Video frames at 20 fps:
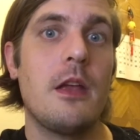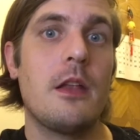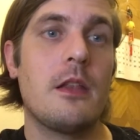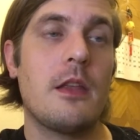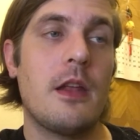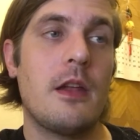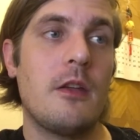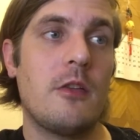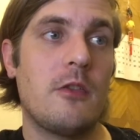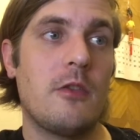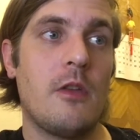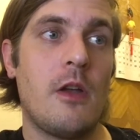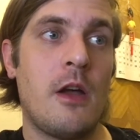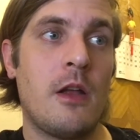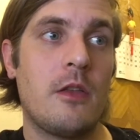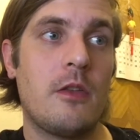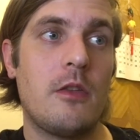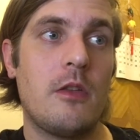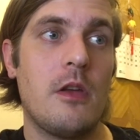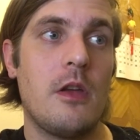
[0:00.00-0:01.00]
that is
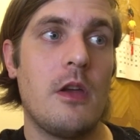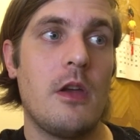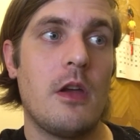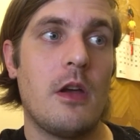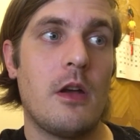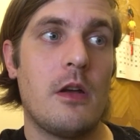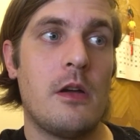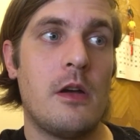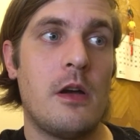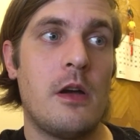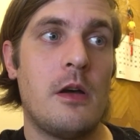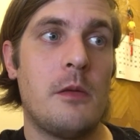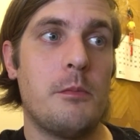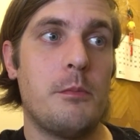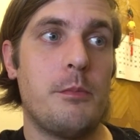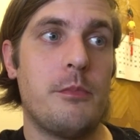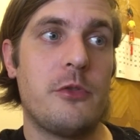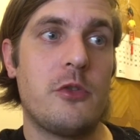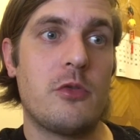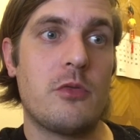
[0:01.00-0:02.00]
not uh,
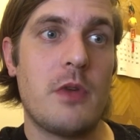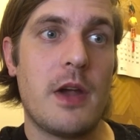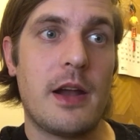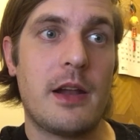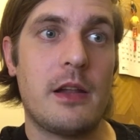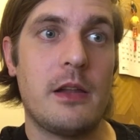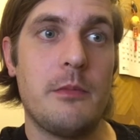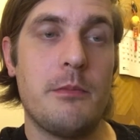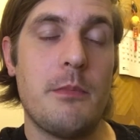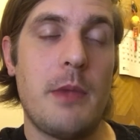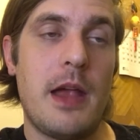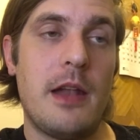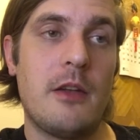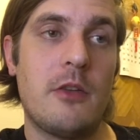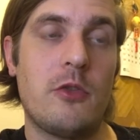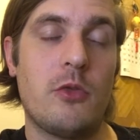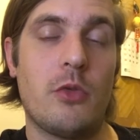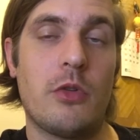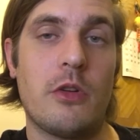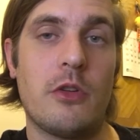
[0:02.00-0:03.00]
directly
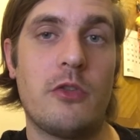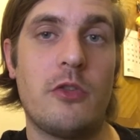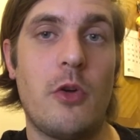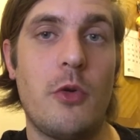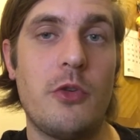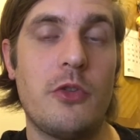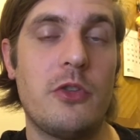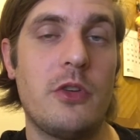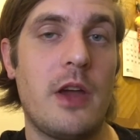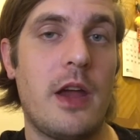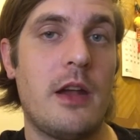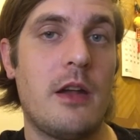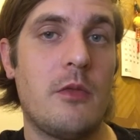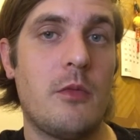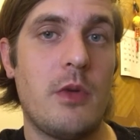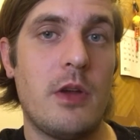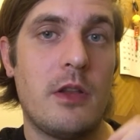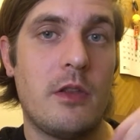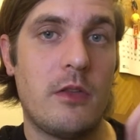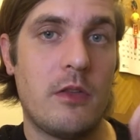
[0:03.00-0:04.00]
managed or associated
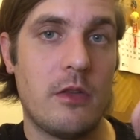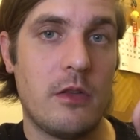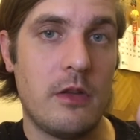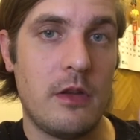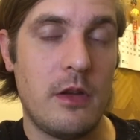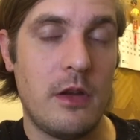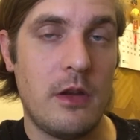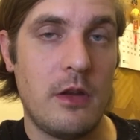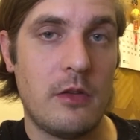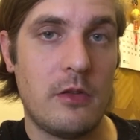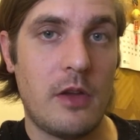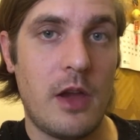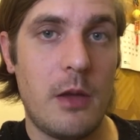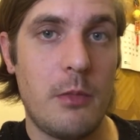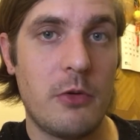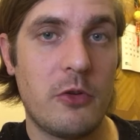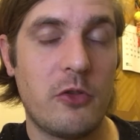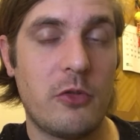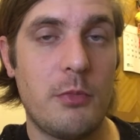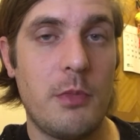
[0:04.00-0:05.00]
with the
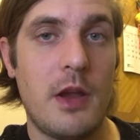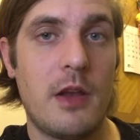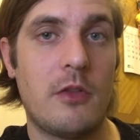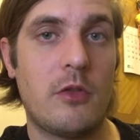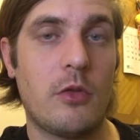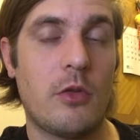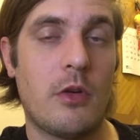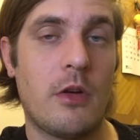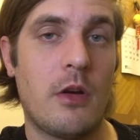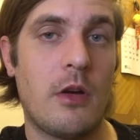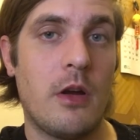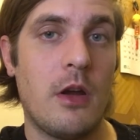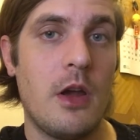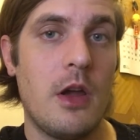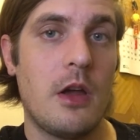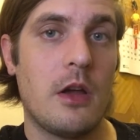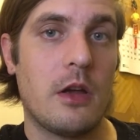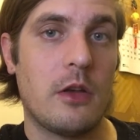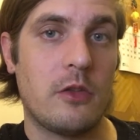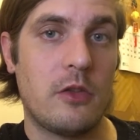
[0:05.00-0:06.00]
sabersmiths or
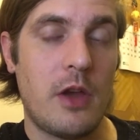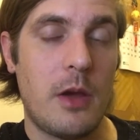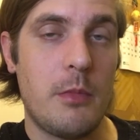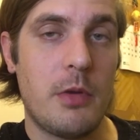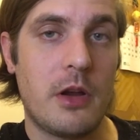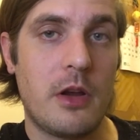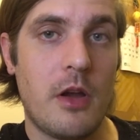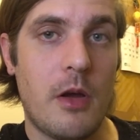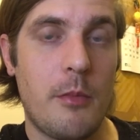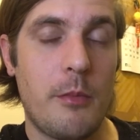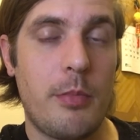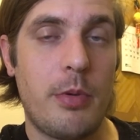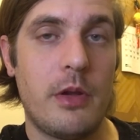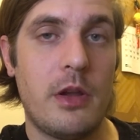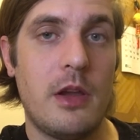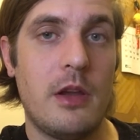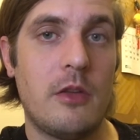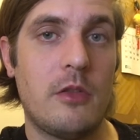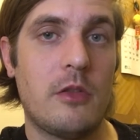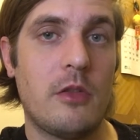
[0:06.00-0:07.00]
saber
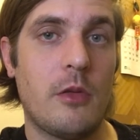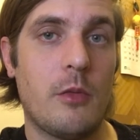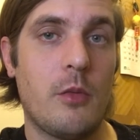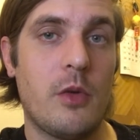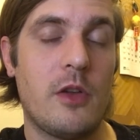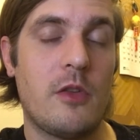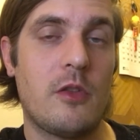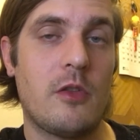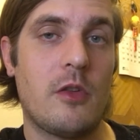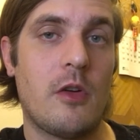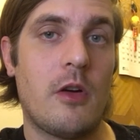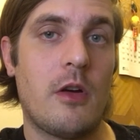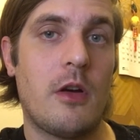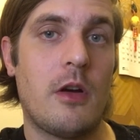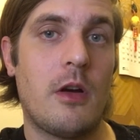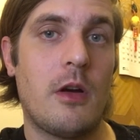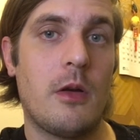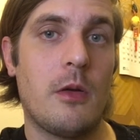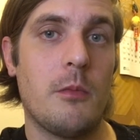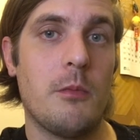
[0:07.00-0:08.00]
companies which
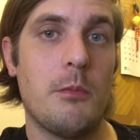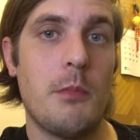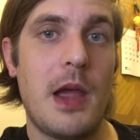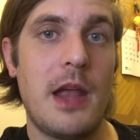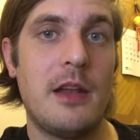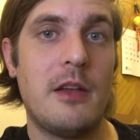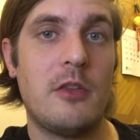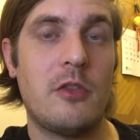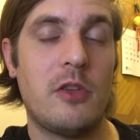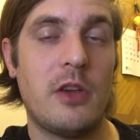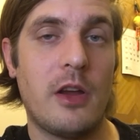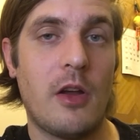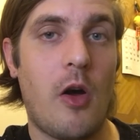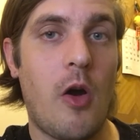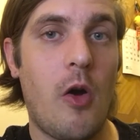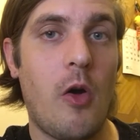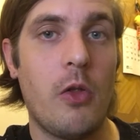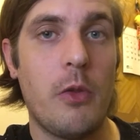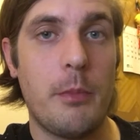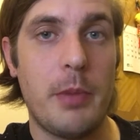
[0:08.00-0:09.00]
are managing
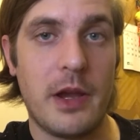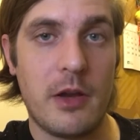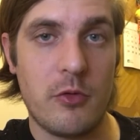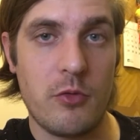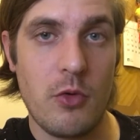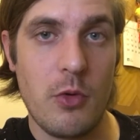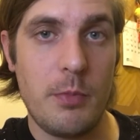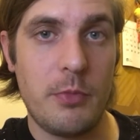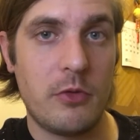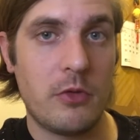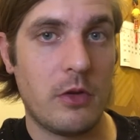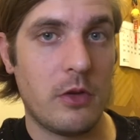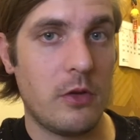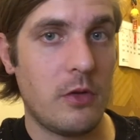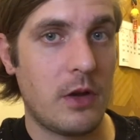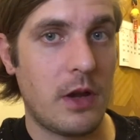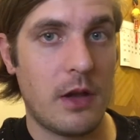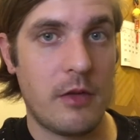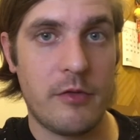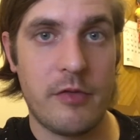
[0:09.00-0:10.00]
all the big groups.
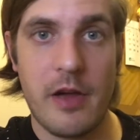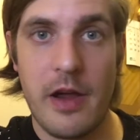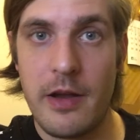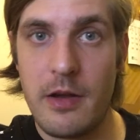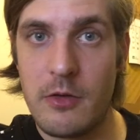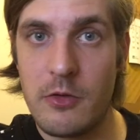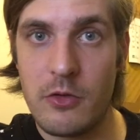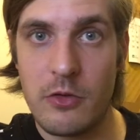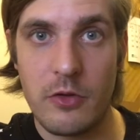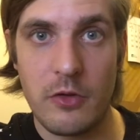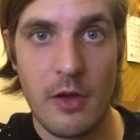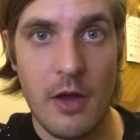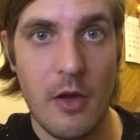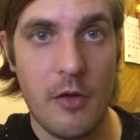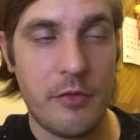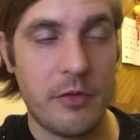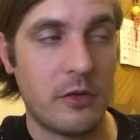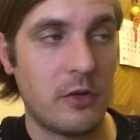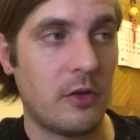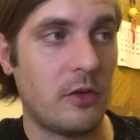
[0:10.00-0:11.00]
You can find it
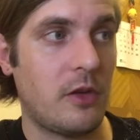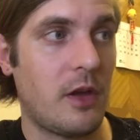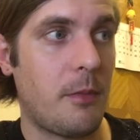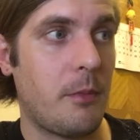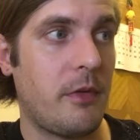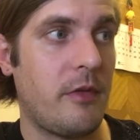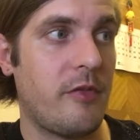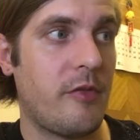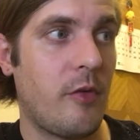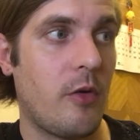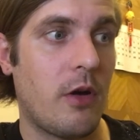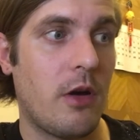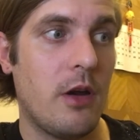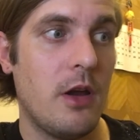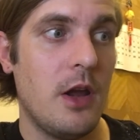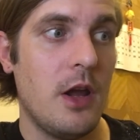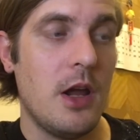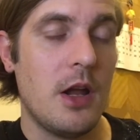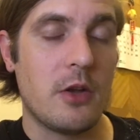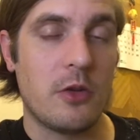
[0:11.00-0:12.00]
yourself. As I said before,
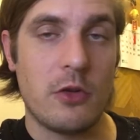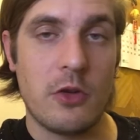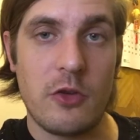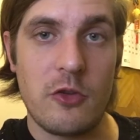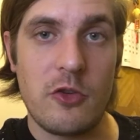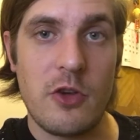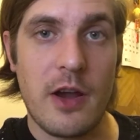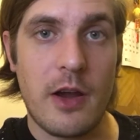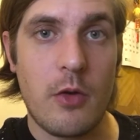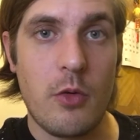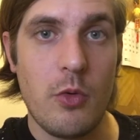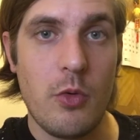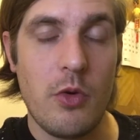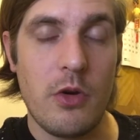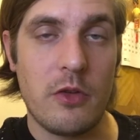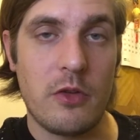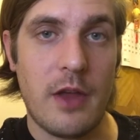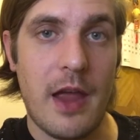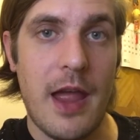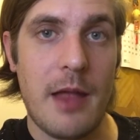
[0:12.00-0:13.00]
just check who
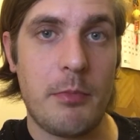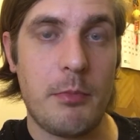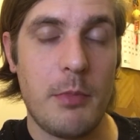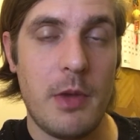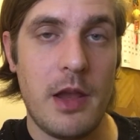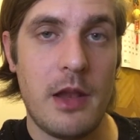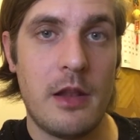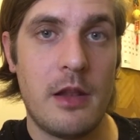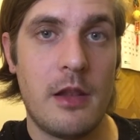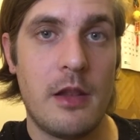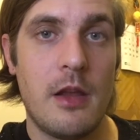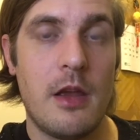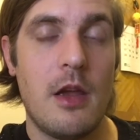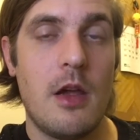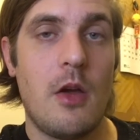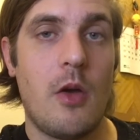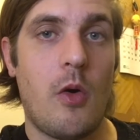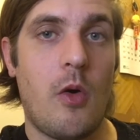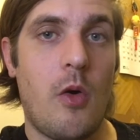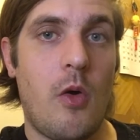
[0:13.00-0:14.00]
is admin
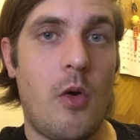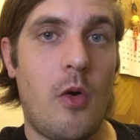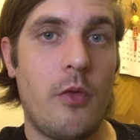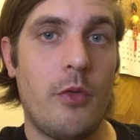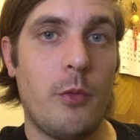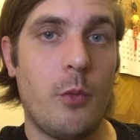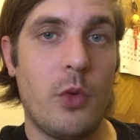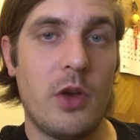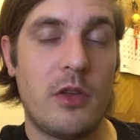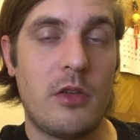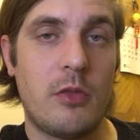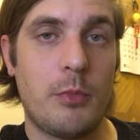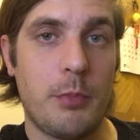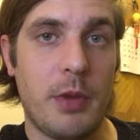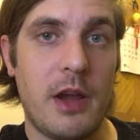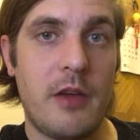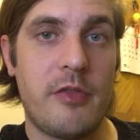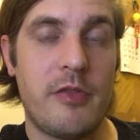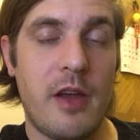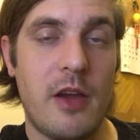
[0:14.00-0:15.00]
on which
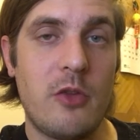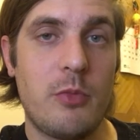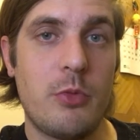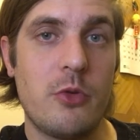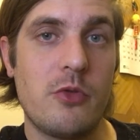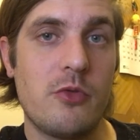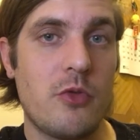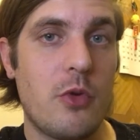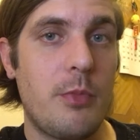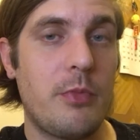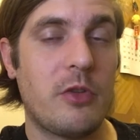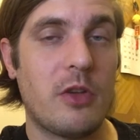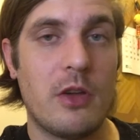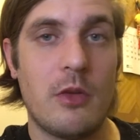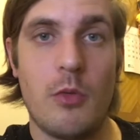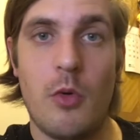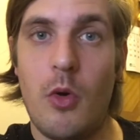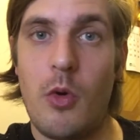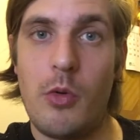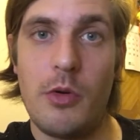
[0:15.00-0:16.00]
big Facebook groups and
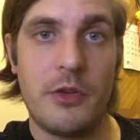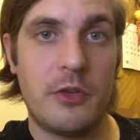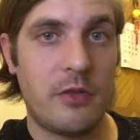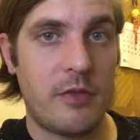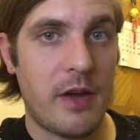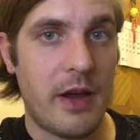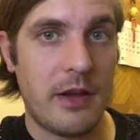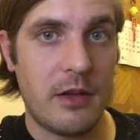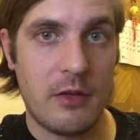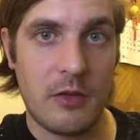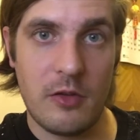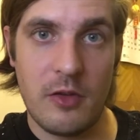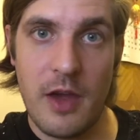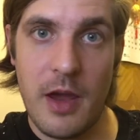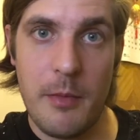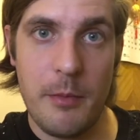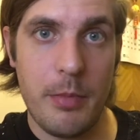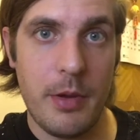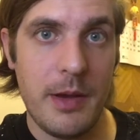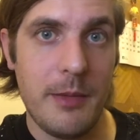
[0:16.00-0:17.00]
you will always find the
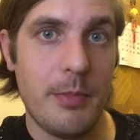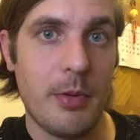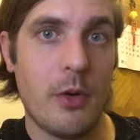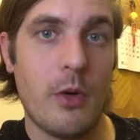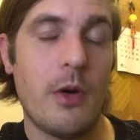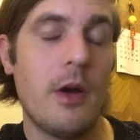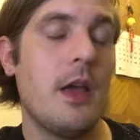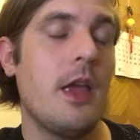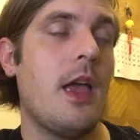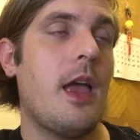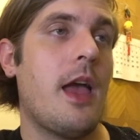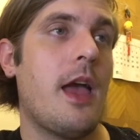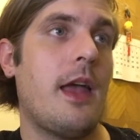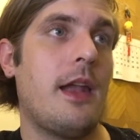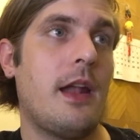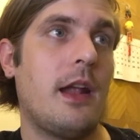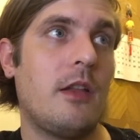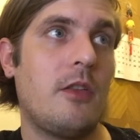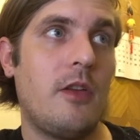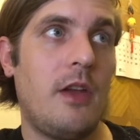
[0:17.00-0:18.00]
same people
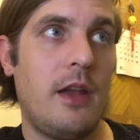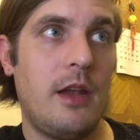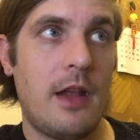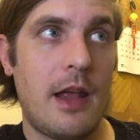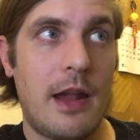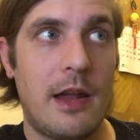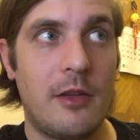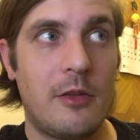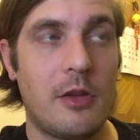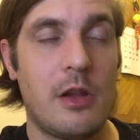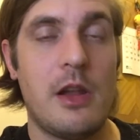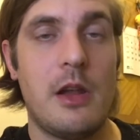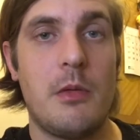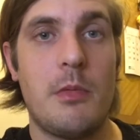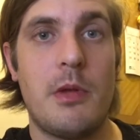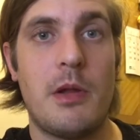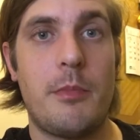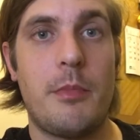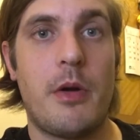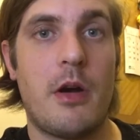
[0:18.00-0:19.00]
and I think that is a little
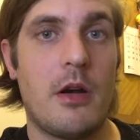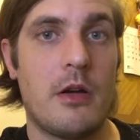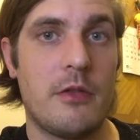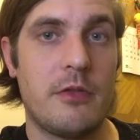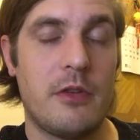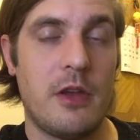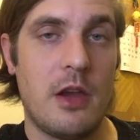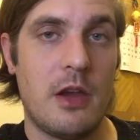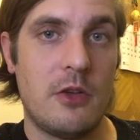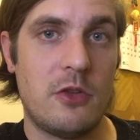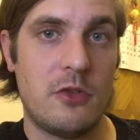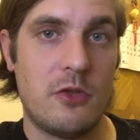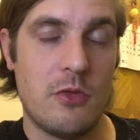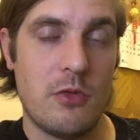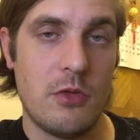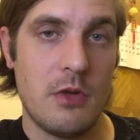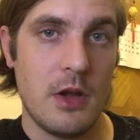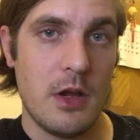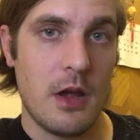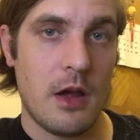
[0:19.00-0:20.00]
bit part of the issue.